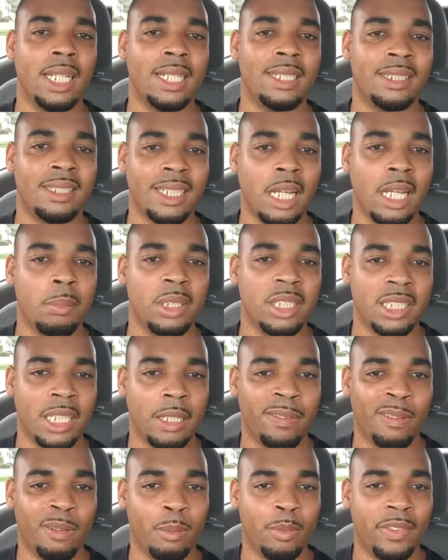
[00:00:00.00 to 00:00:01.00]
establish
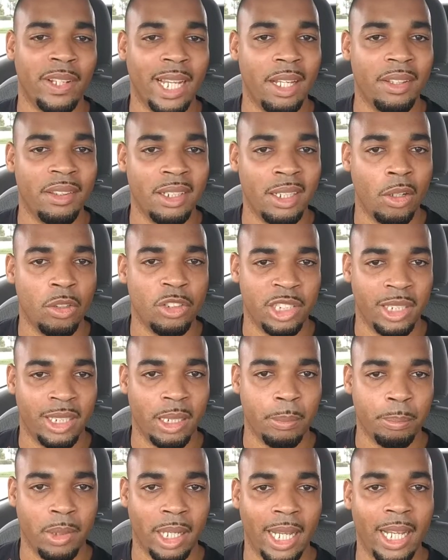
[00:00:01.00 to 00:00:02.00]
a form of
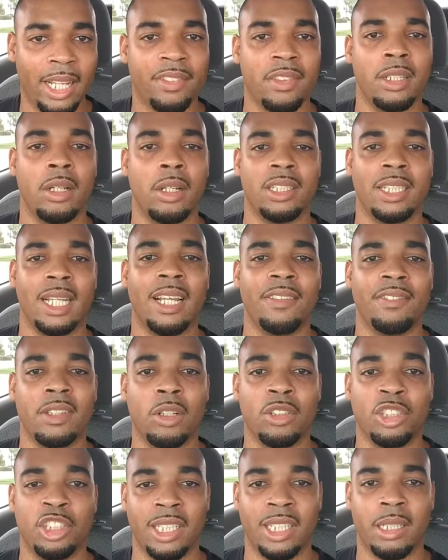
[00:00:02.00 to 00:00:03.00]

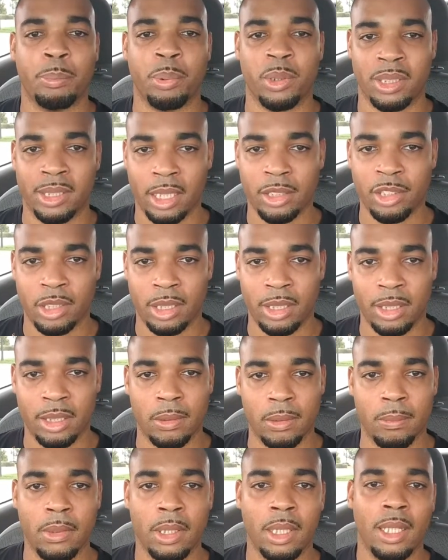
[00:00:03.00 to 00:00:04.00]
ethnogenetic
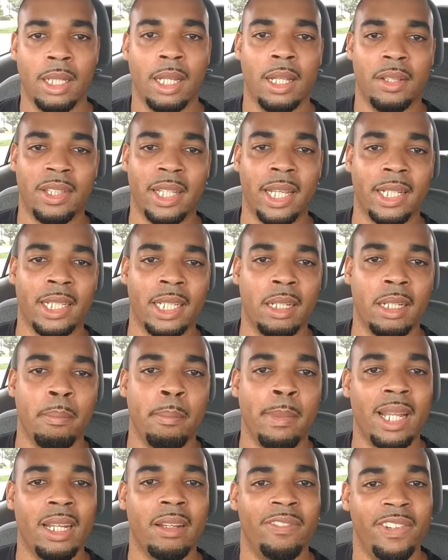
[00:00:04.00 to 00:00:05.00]
protectionism that
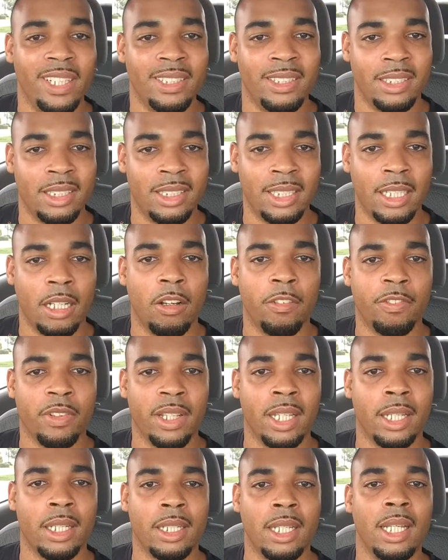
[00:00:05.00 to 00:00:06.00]
can manifest itself
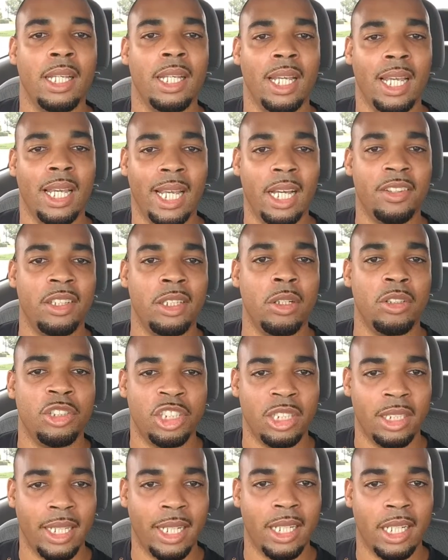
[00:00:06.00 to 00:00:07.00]
in
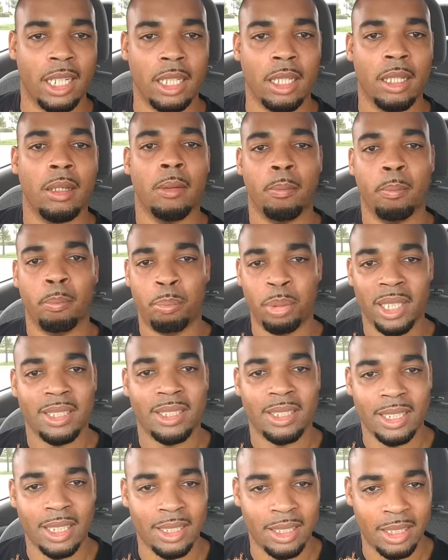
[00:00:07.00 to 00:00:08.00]
ethnogenetic
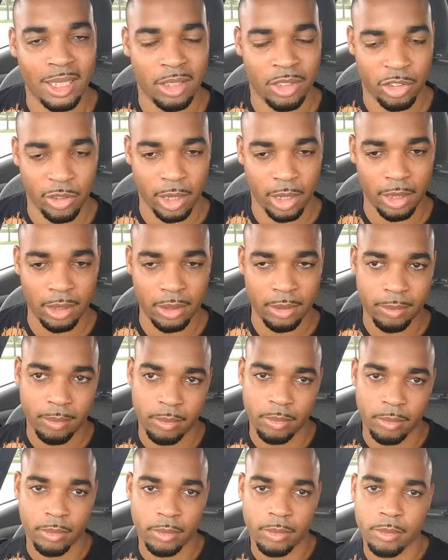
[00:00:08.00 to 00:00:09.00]
business districts.
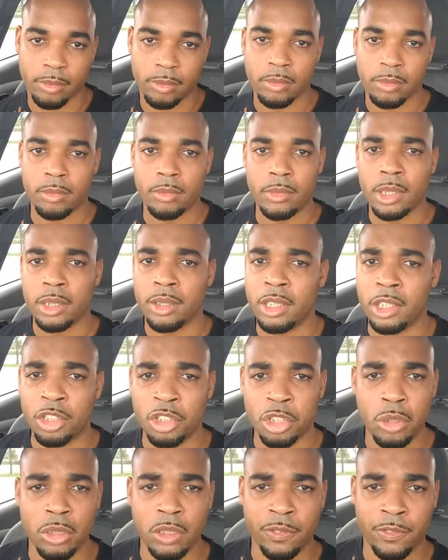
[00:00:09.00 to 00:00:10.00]
The
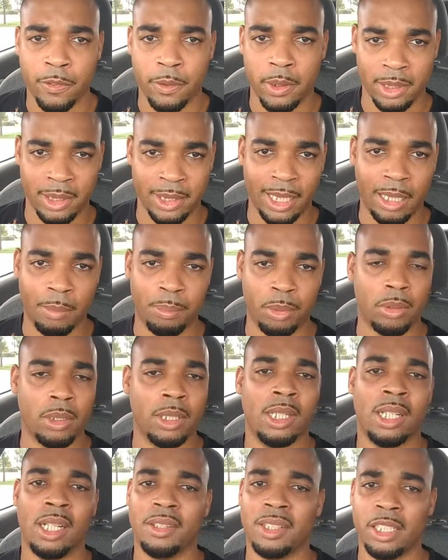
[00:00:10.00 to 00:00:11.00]
Jews, for
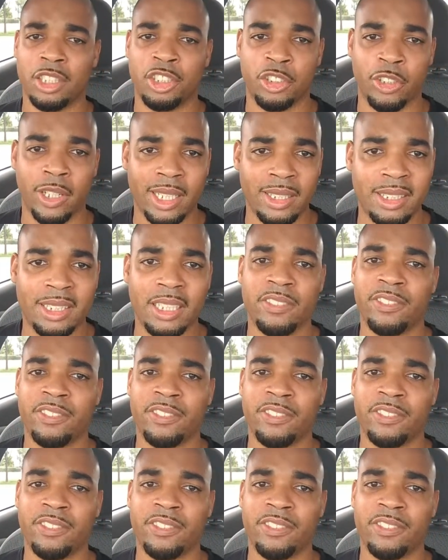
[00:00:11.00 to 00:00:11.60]
example, they dress